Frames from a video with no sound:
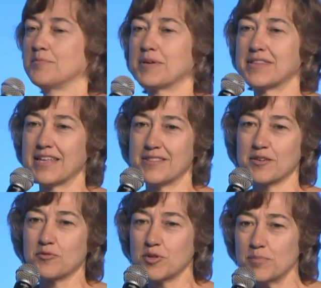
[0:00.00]
But then
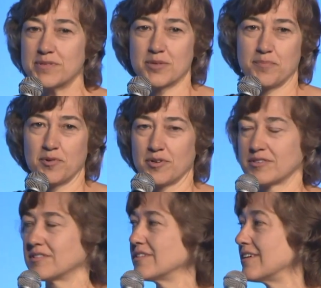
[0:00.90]
the group
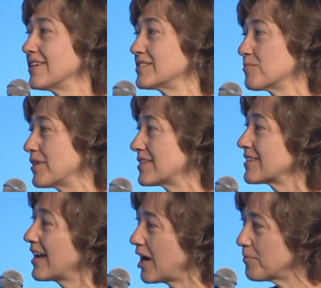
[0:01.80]
support is what
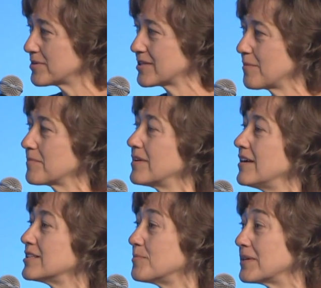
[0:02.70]
helps them
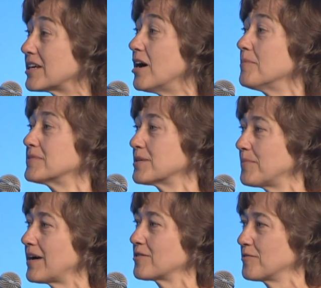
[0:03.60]
to become
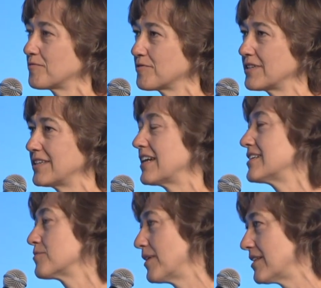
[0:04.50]
tobacco-free
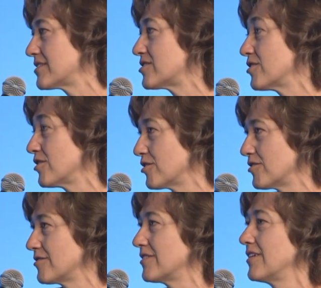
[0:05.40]
as well as to
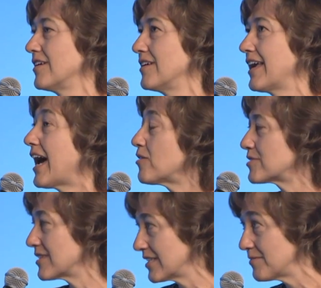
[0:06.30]
learn how
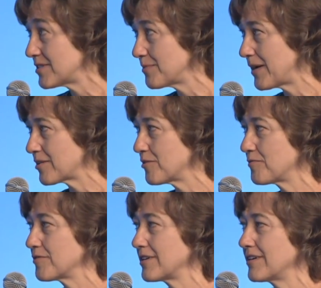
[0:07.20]
to live
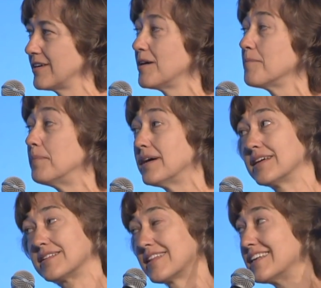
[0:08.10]
tobacco-free.
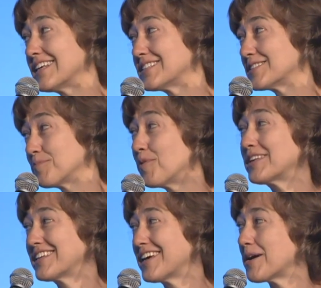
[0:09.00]
But then he's
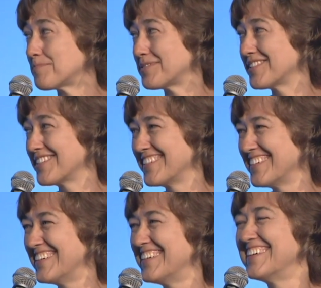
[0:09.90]
pointed up.
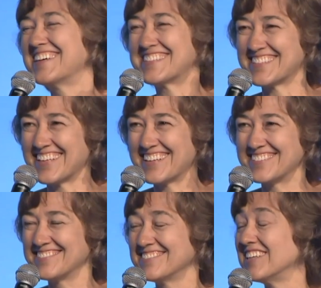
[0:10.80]
He said,
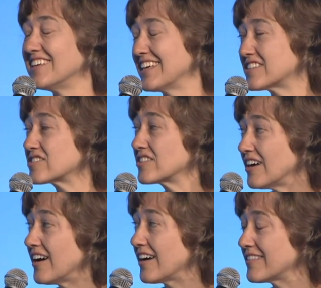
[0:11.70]
it's
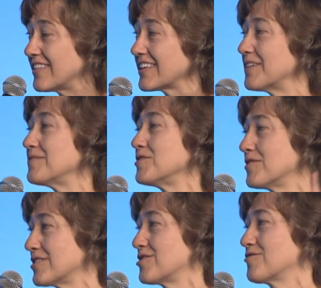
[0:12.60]
God that gives you
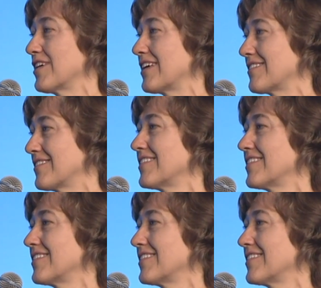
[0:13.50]
the strength